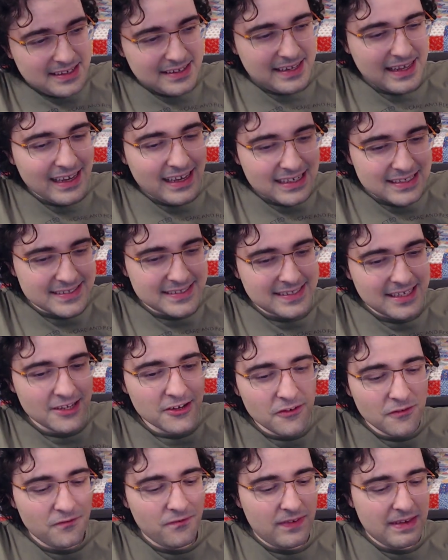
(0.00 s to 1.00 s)
ticks
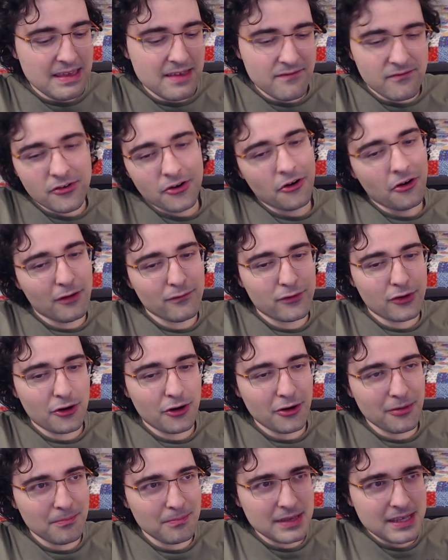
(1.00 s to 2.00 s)
in favor of
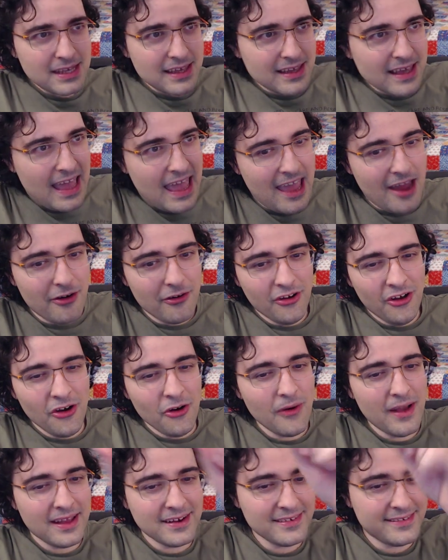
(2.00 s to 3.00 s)
her being
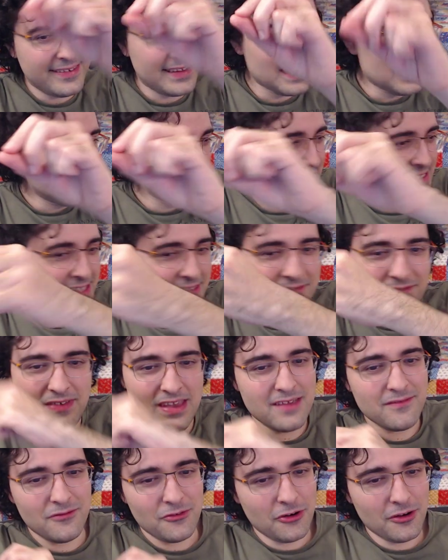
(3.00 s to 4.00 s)
Harrow and ticks in
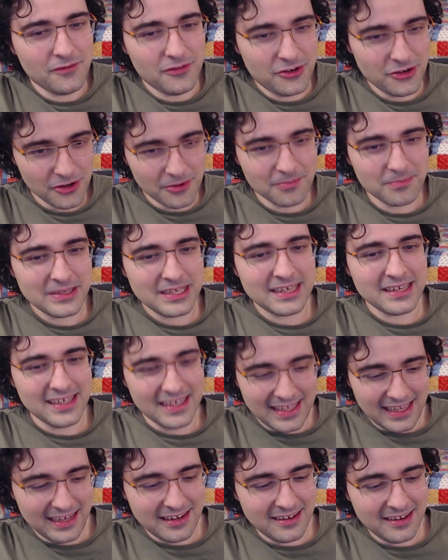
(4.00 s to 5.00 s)
favor of her being
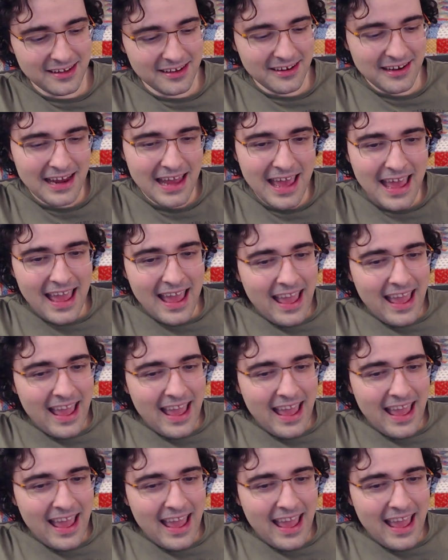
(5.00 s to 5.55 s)
Gideon.